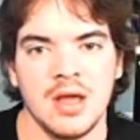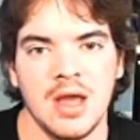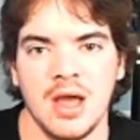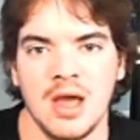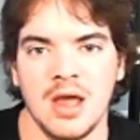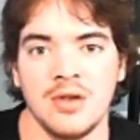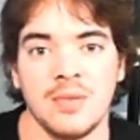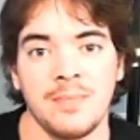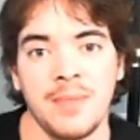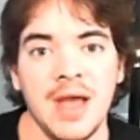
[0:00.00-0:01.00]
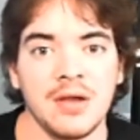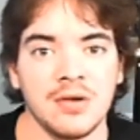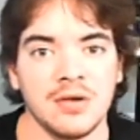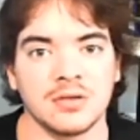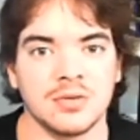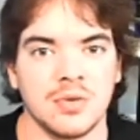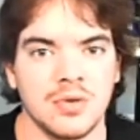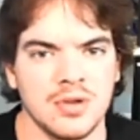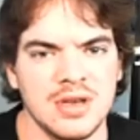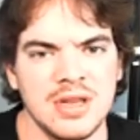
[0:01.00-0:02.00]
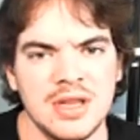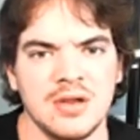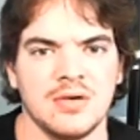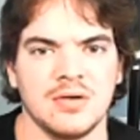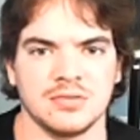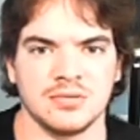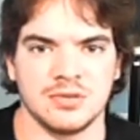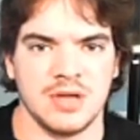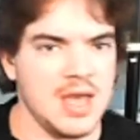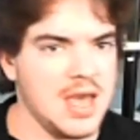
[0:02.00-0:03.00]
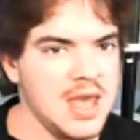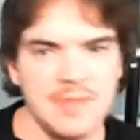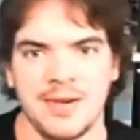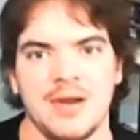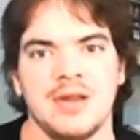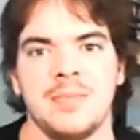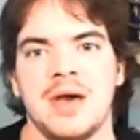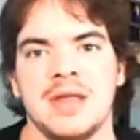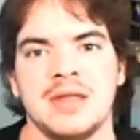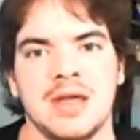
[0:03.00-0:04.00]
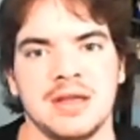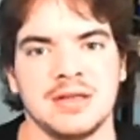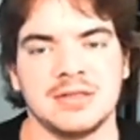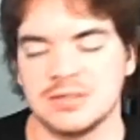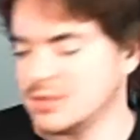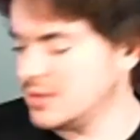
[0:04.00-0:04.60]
and your back hurt, or your knee hurt, or any part of your body aches?